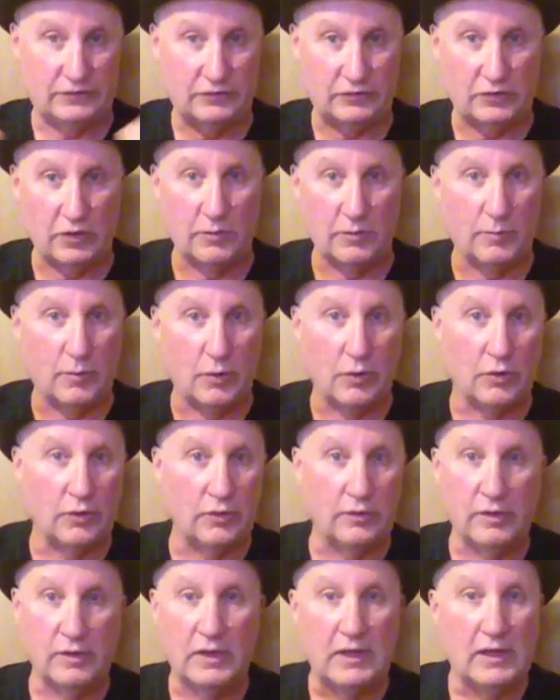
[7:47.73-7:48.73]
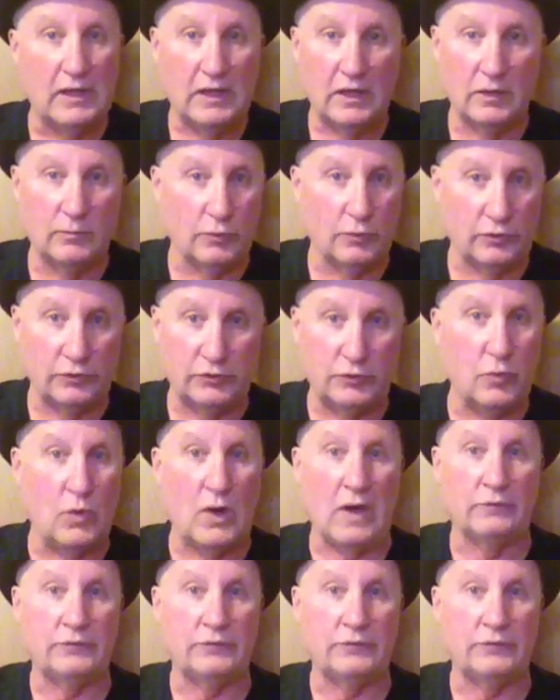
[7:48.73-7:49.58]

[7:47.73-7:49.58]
It's going to burn, you'll burn 2